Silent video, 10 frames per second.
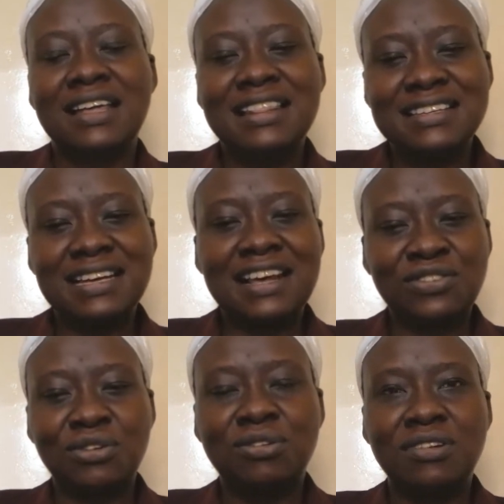In this
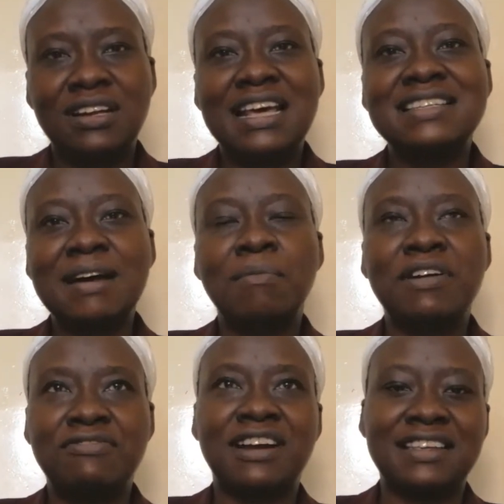lesson, there are some
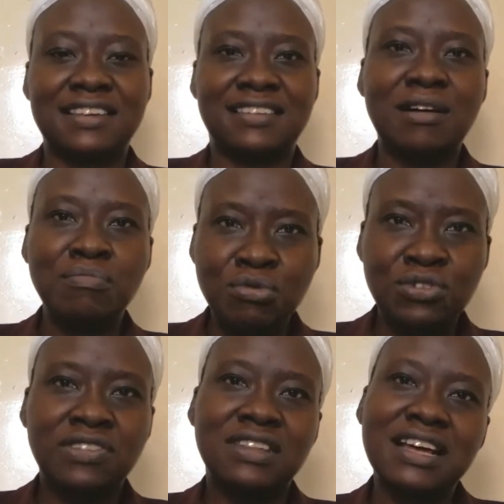references, some
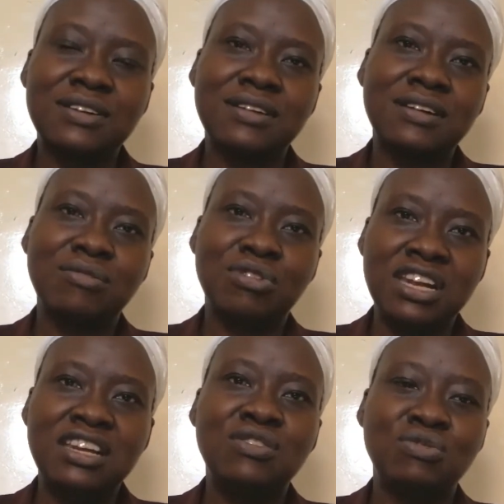books that we
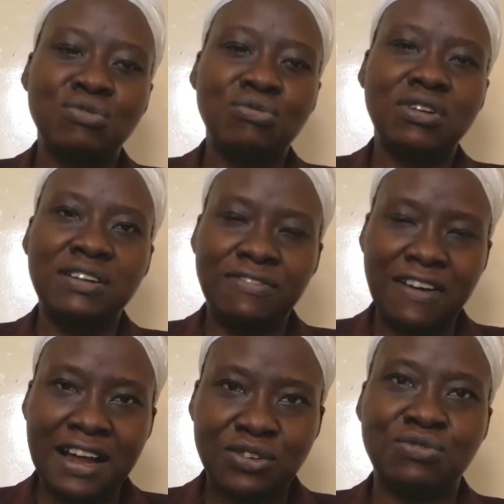need to
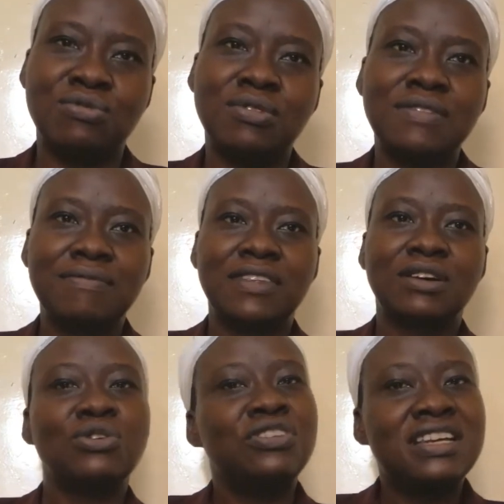refer to
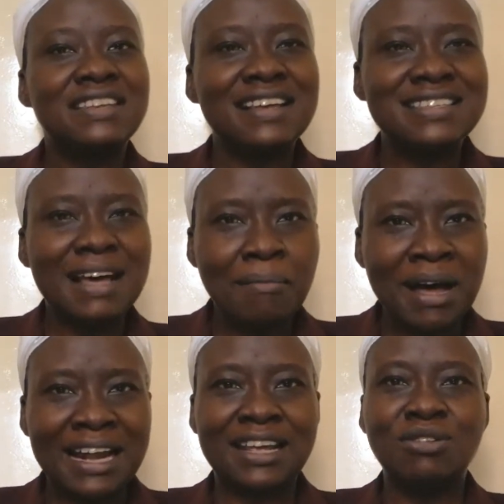because it is a
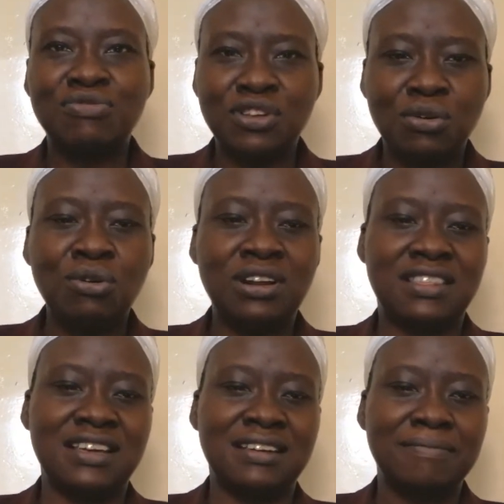summary of the whole
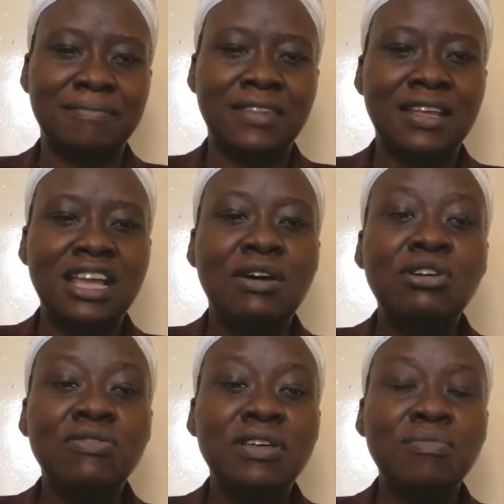thing.
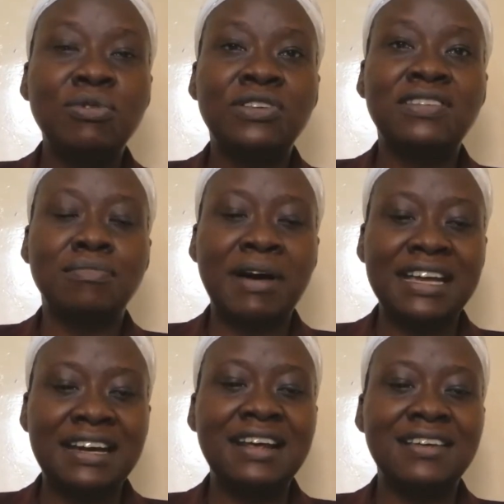One of the books is by
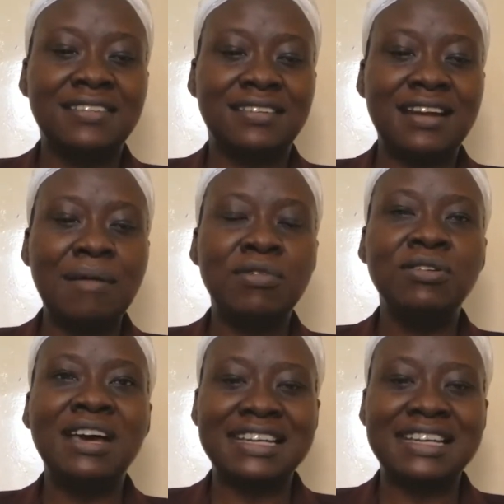Chris W.